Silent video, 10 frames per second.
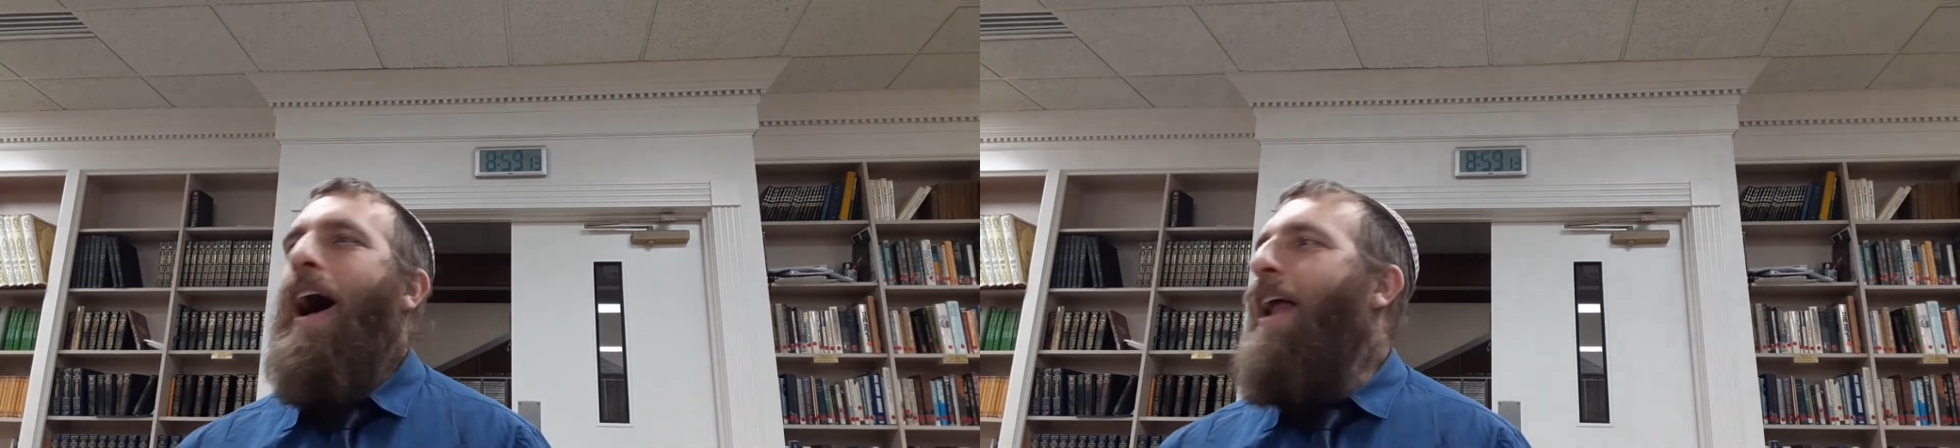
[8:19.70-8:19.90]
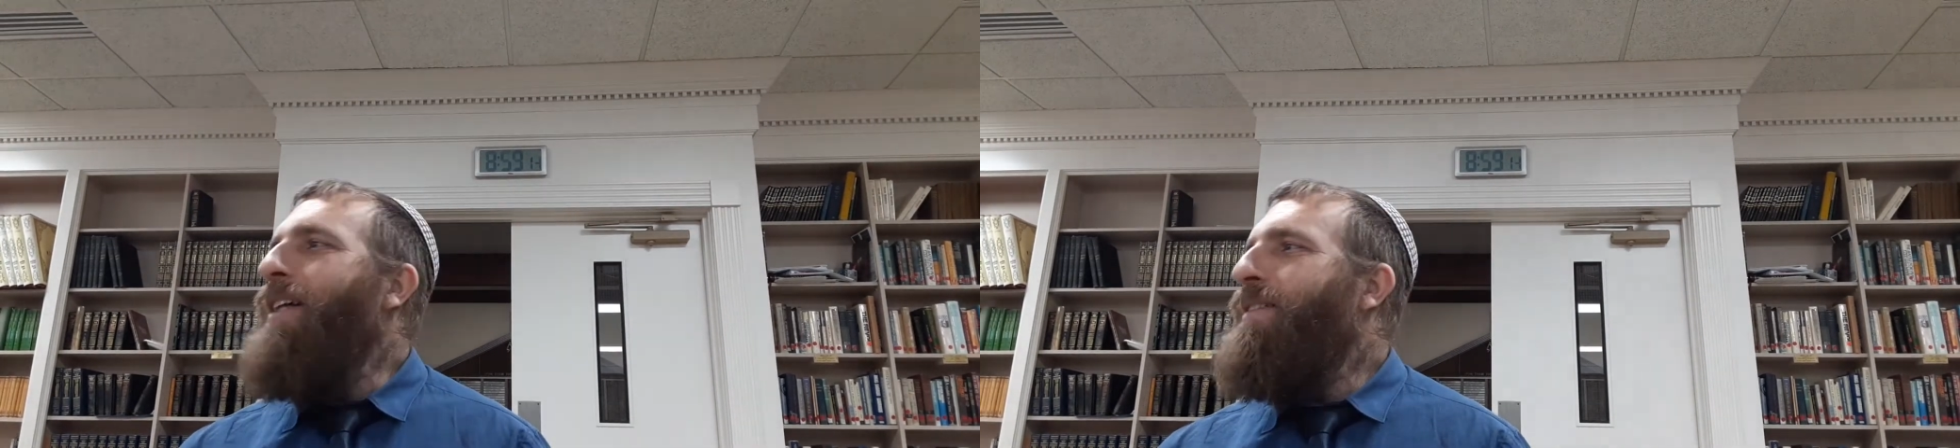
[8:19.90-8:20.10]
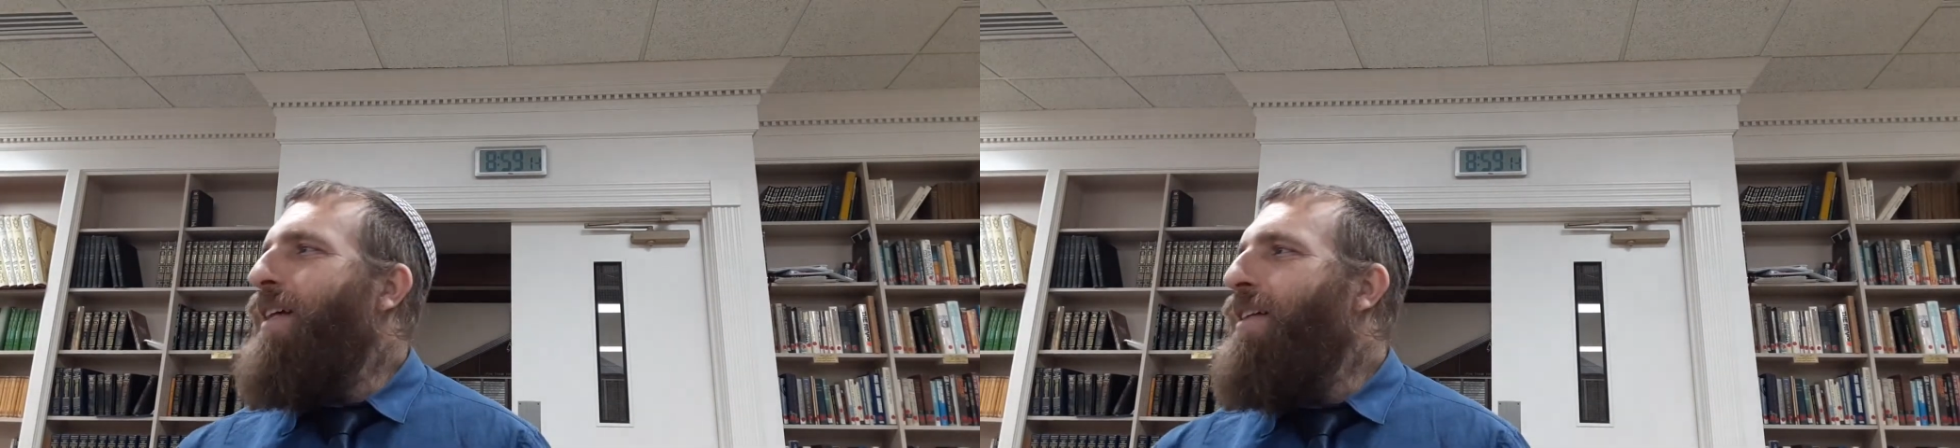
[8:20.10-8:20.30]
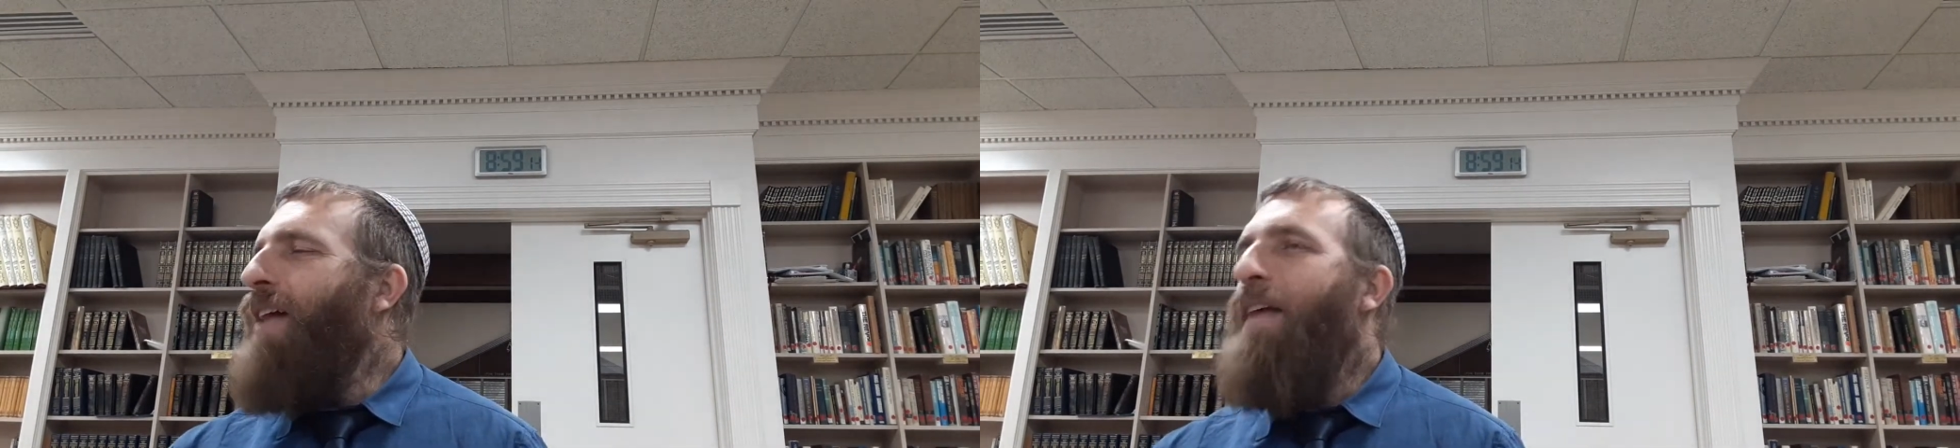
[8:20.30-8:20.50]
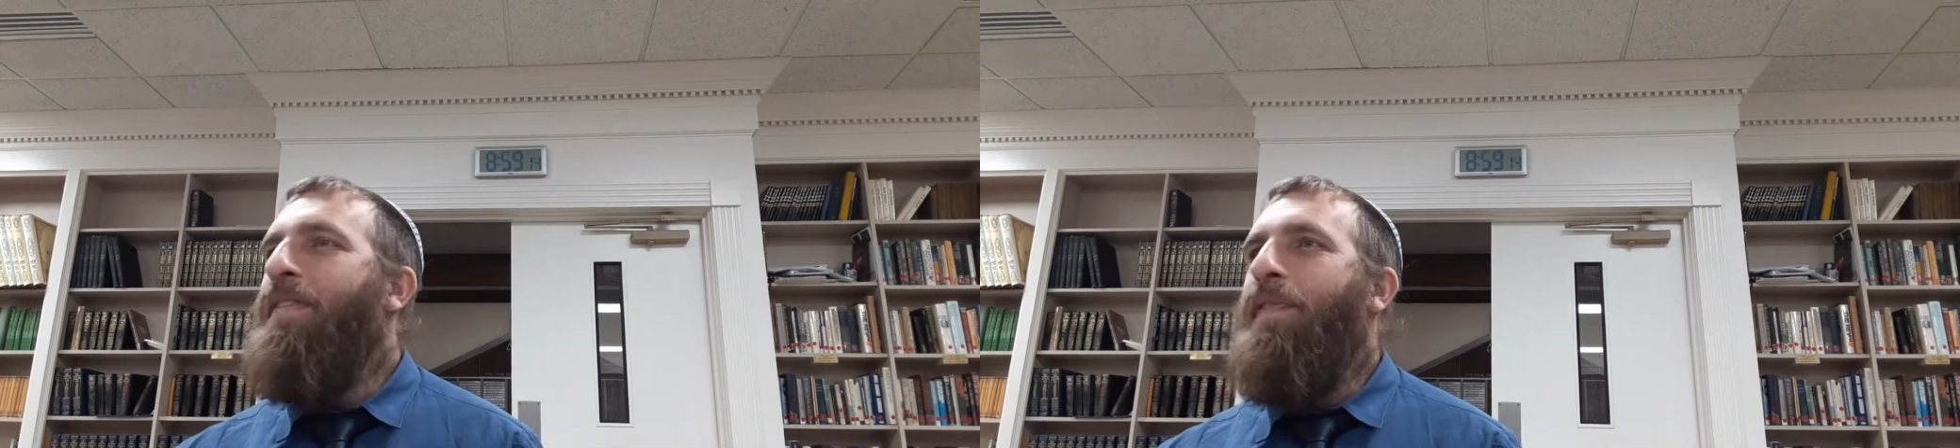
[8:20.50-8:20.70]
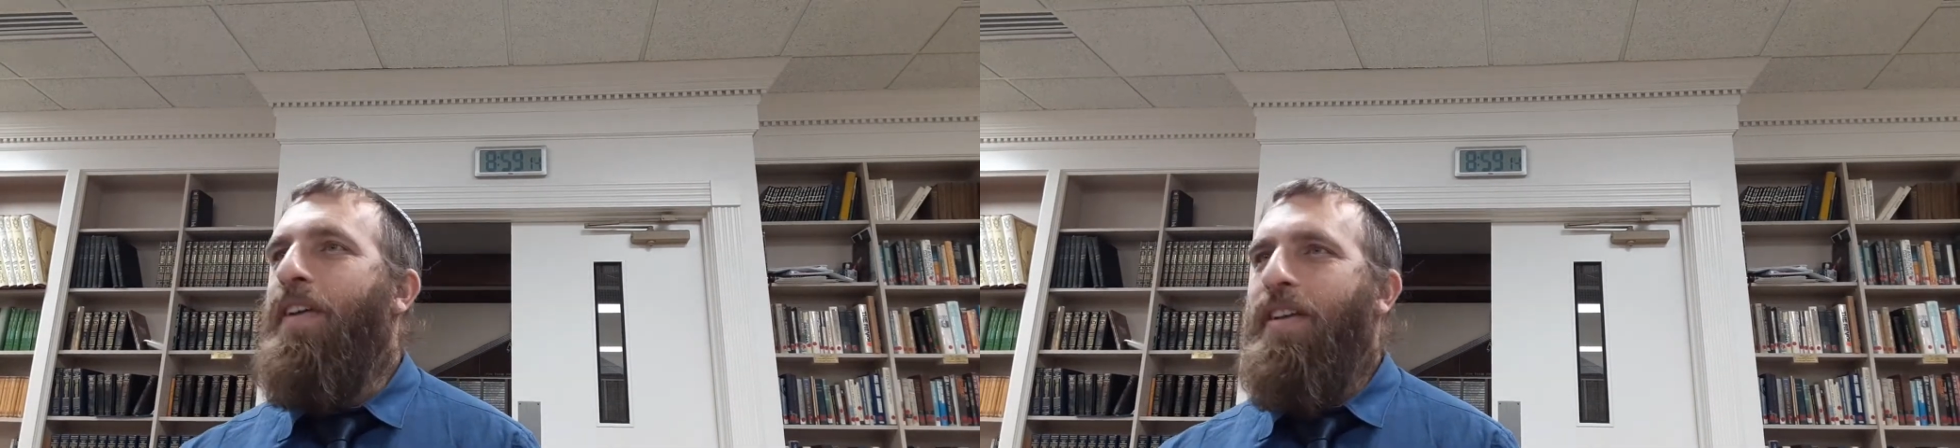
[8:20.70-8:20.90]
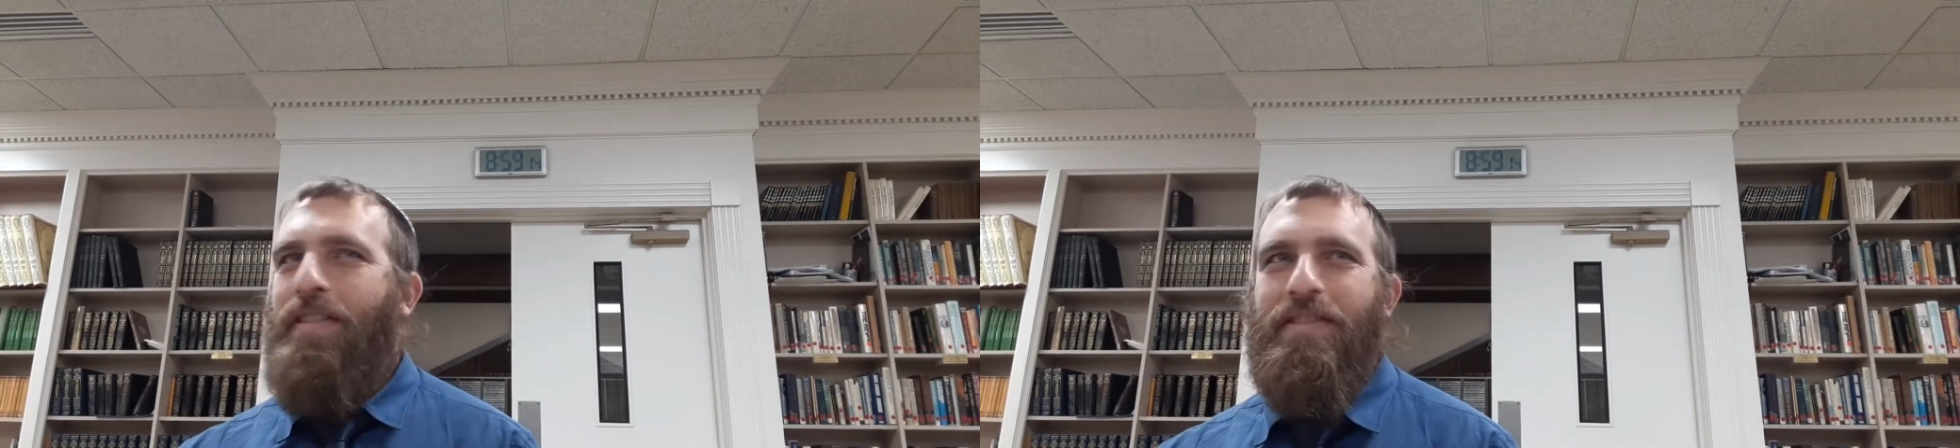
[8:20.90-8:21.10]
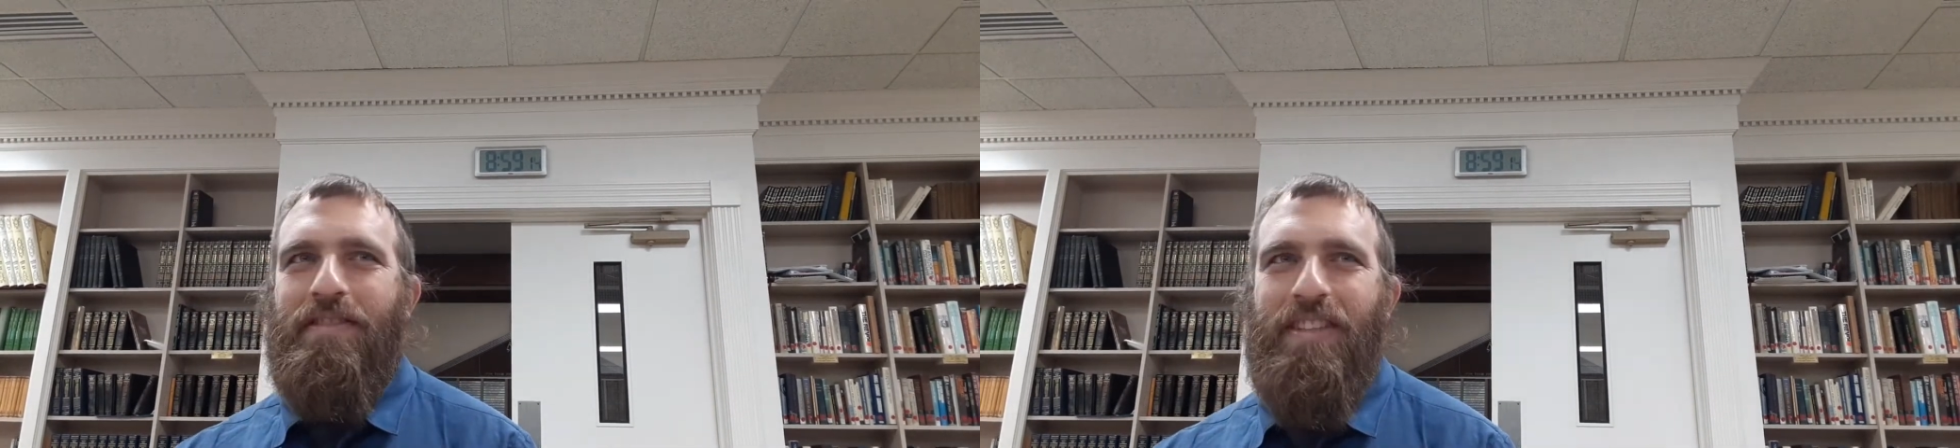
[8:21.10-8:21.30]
Let's say I didn't have tefillin.